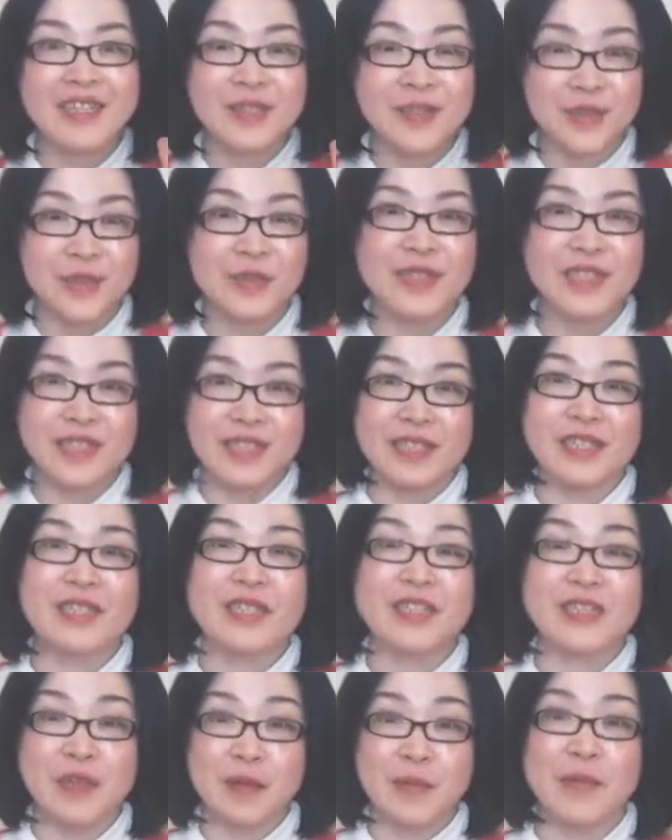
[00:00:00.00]
to
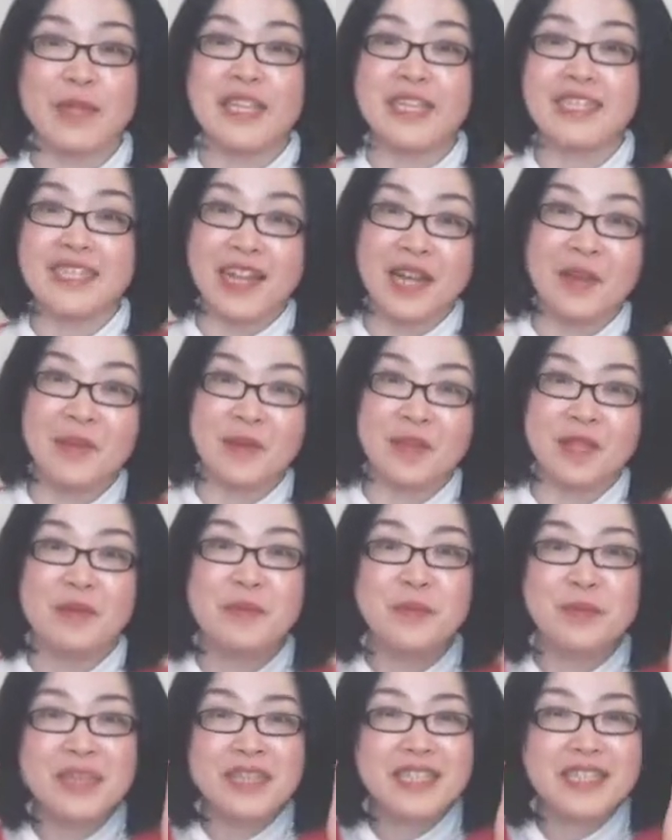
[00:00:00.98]
the Japanese language
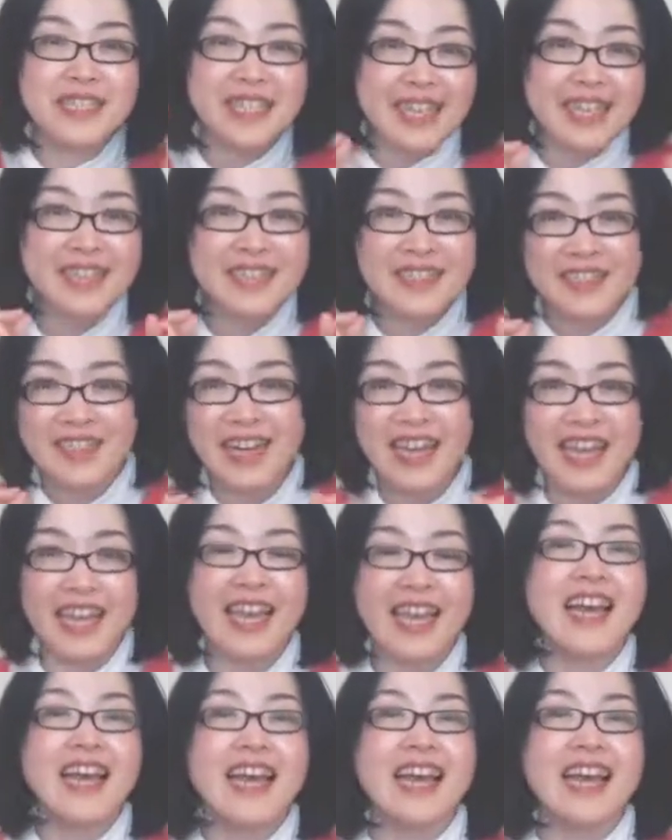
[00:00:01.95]
precisely.